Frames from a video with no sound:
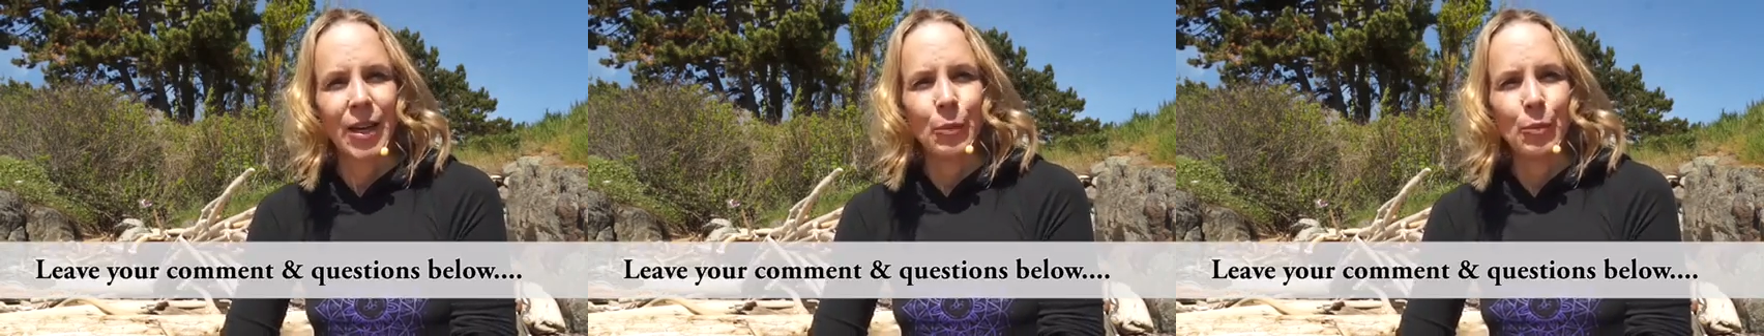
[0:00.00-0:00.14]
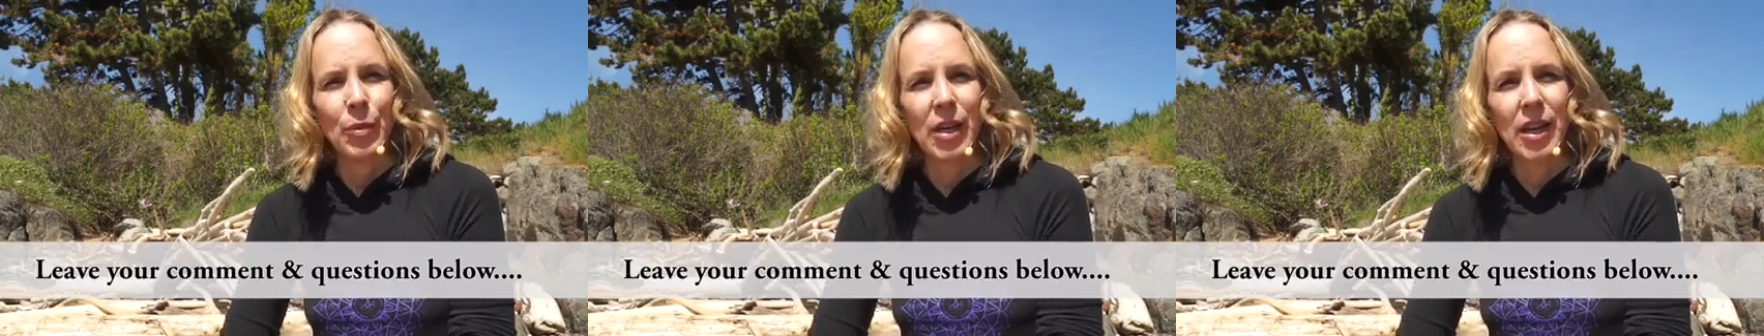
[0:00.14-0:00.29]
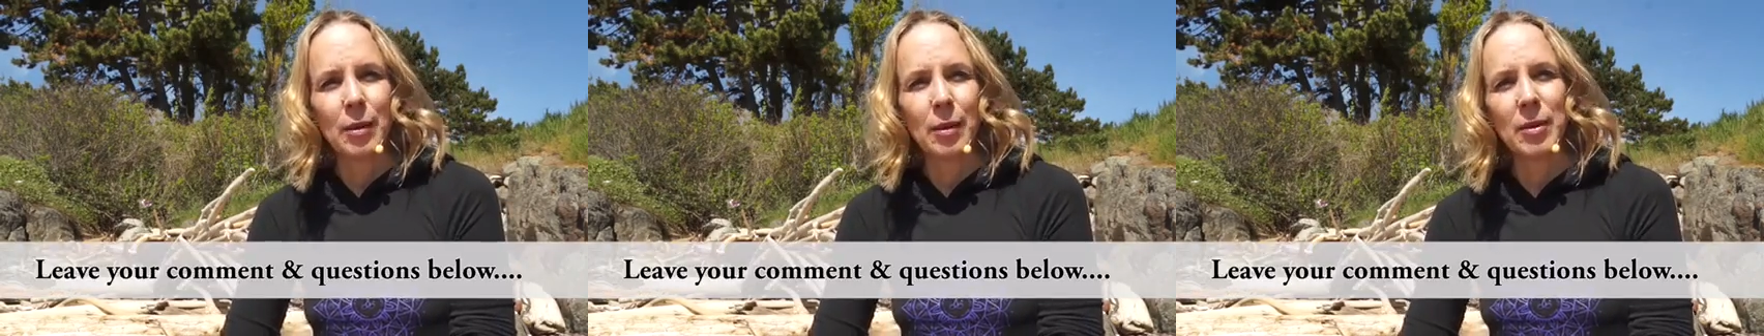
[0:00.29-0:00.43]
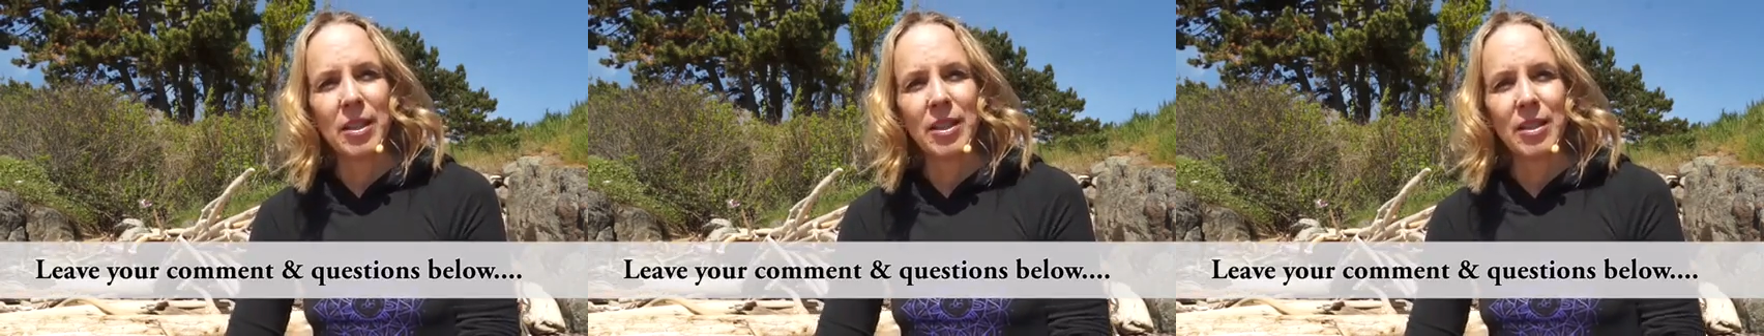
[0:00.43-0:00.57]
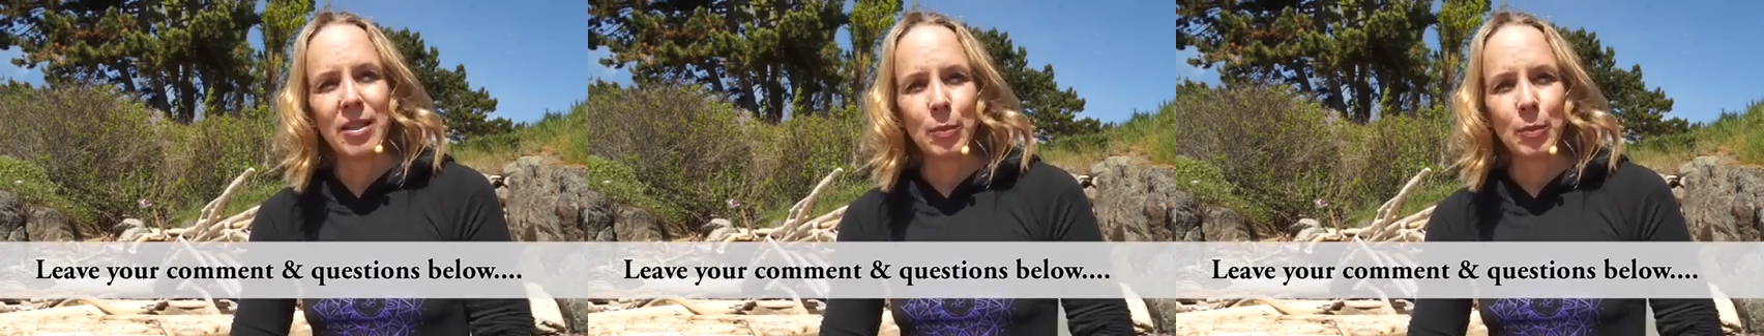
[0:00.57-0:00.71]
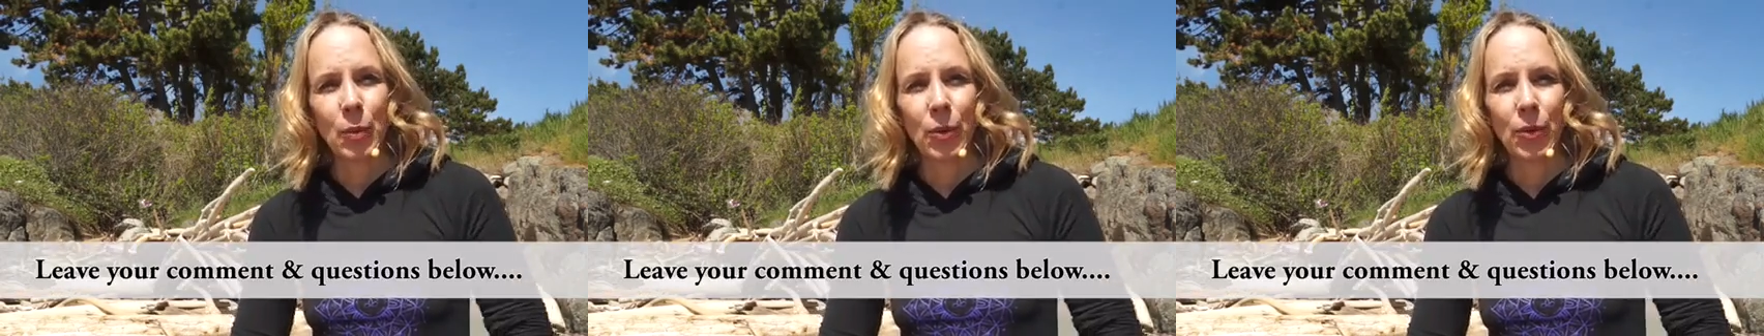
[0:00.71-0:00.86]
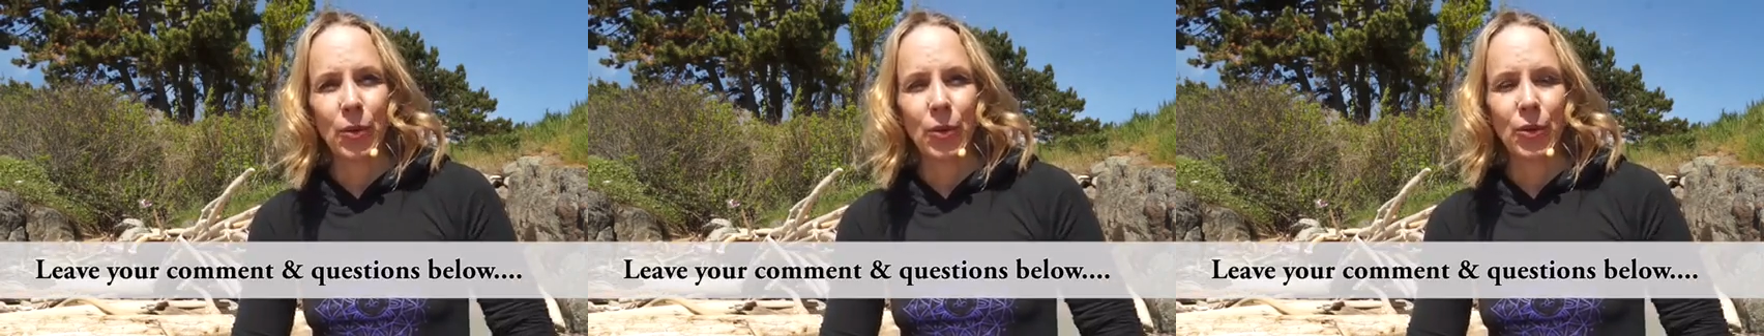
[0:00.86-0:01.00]
Babies
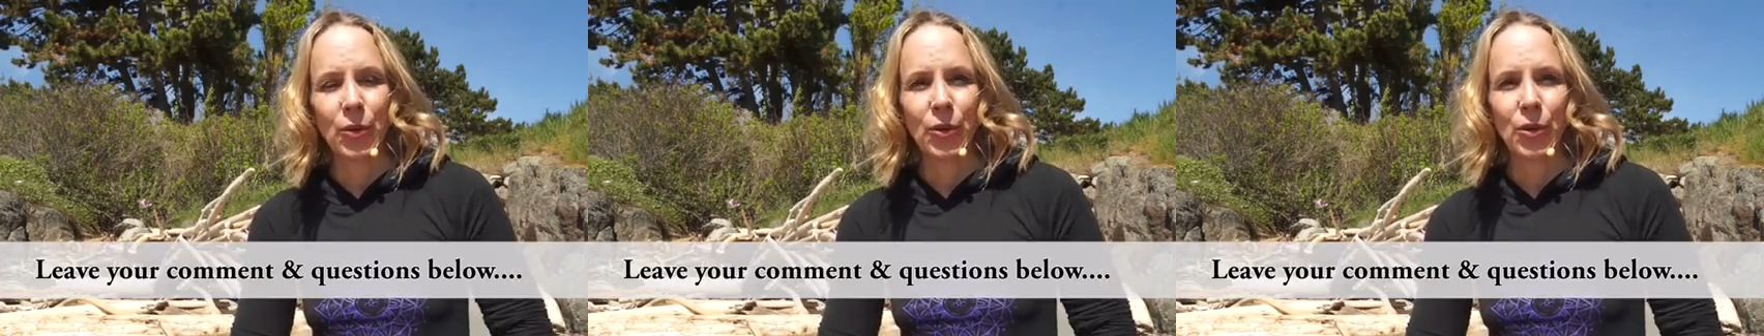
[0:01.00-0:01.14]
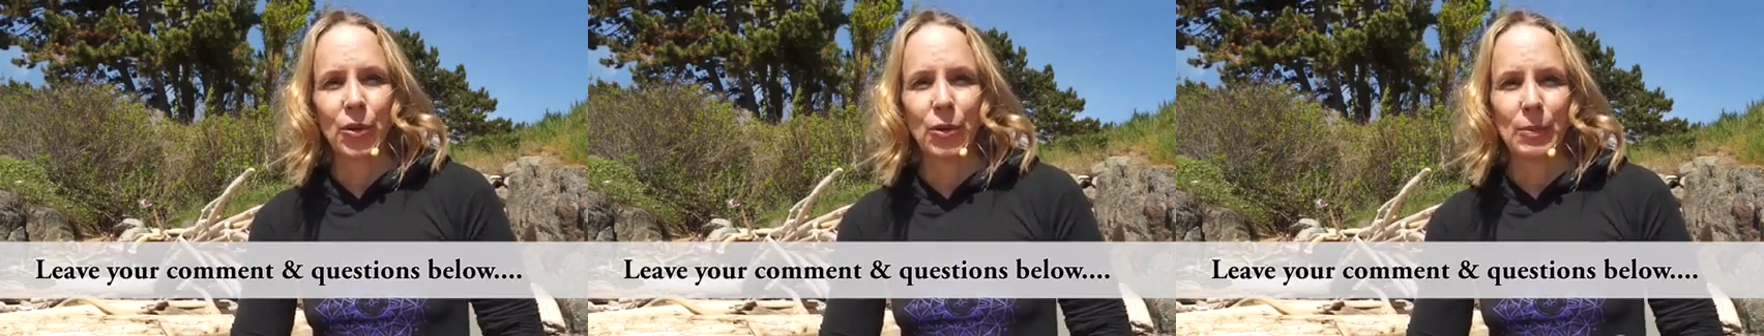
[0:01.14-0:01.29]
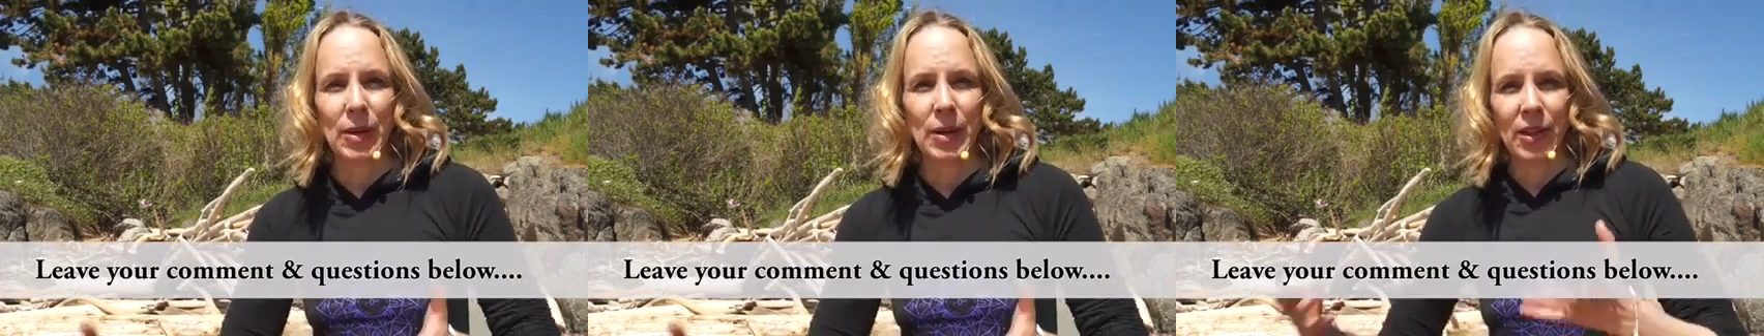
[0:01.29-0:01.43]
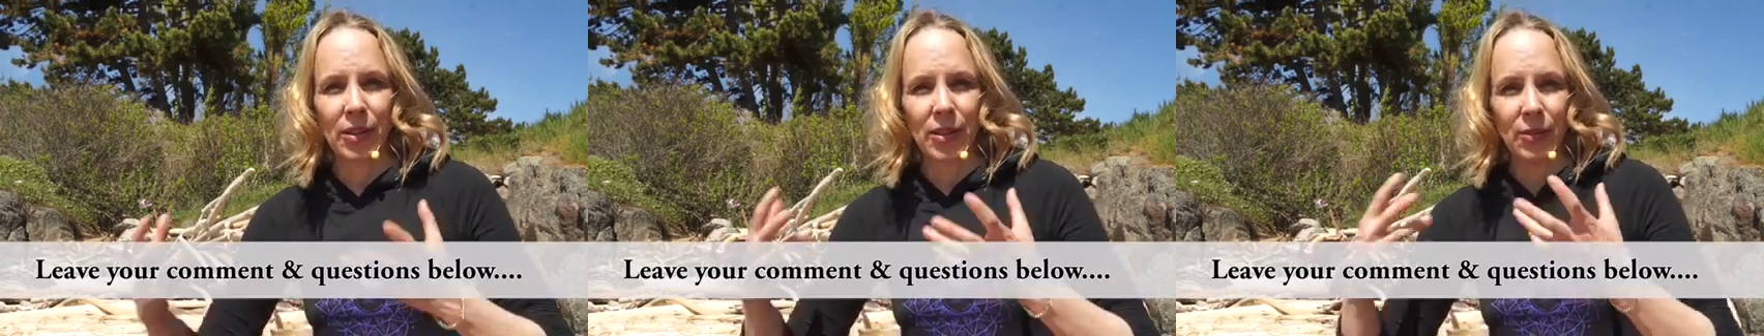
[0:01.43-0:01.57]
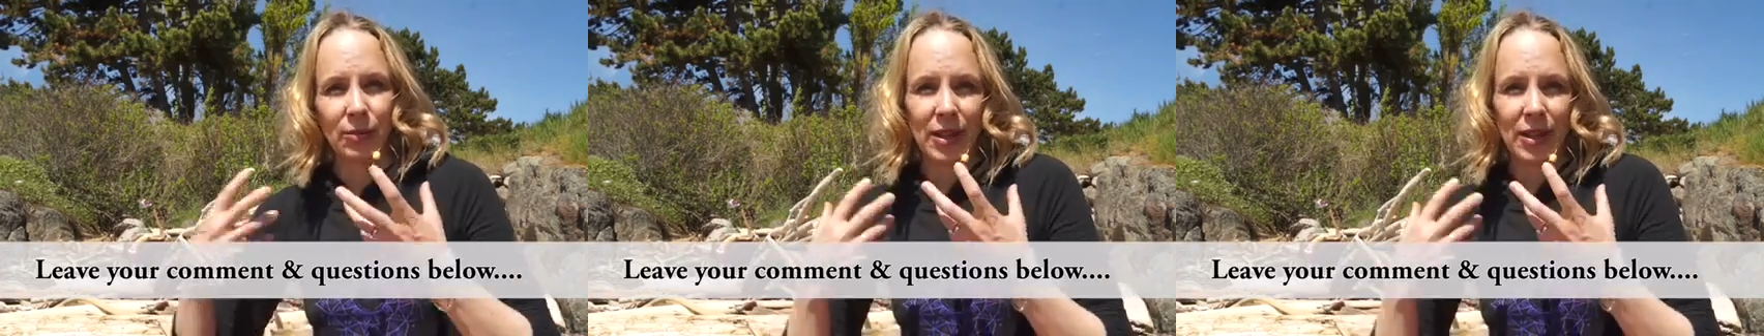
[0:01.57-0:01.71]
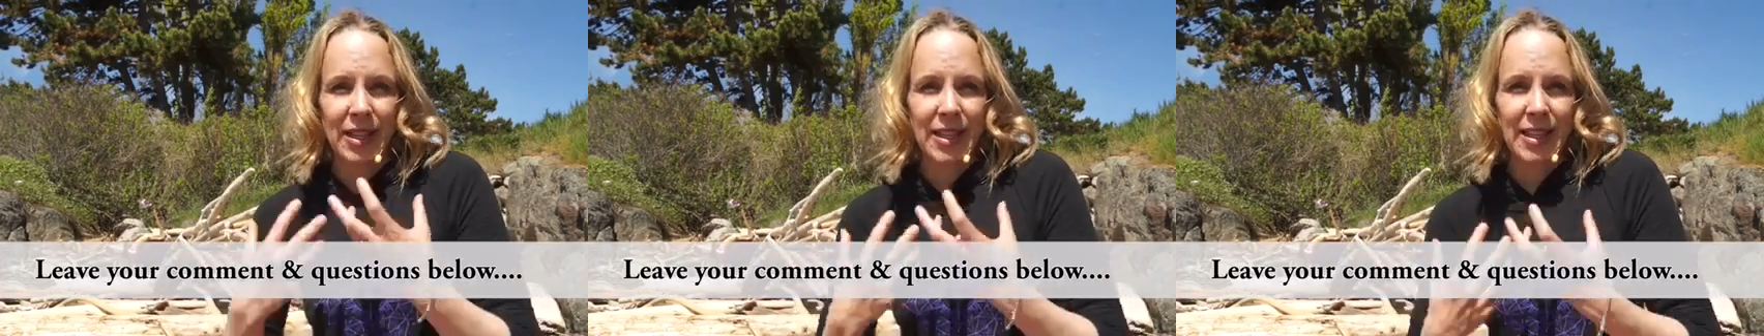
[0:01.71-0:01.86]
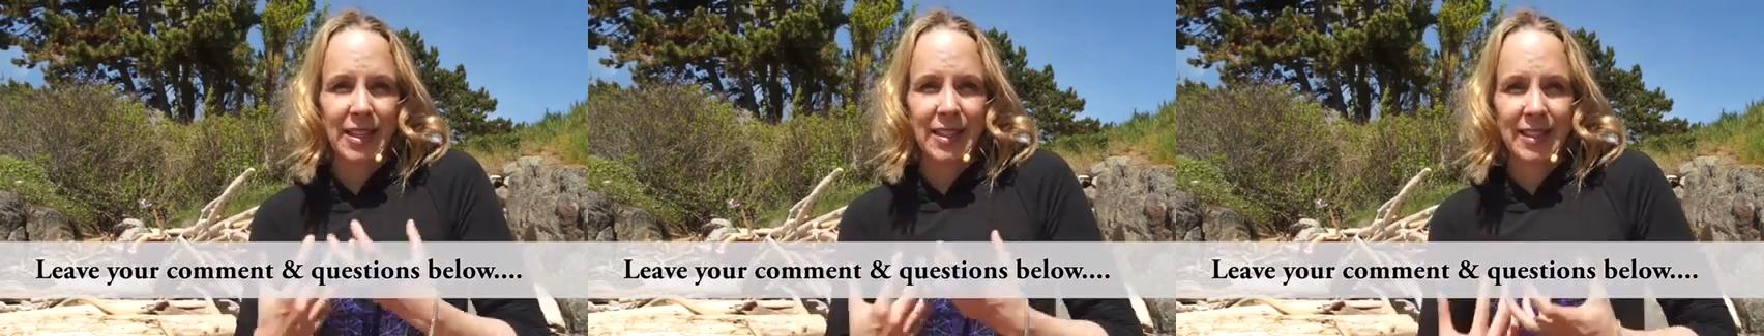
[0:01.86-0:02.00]
pull their breath
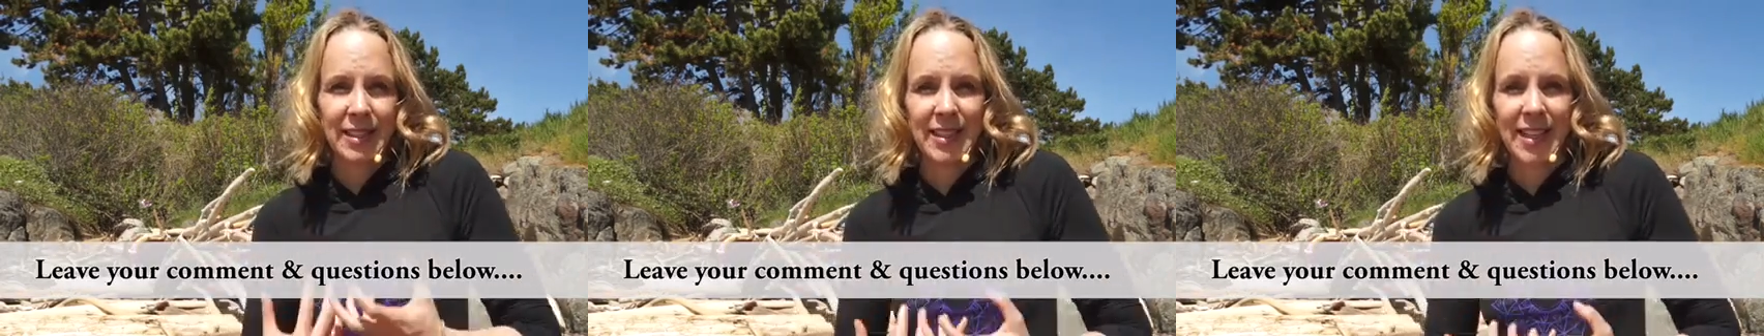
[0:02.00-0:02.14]
right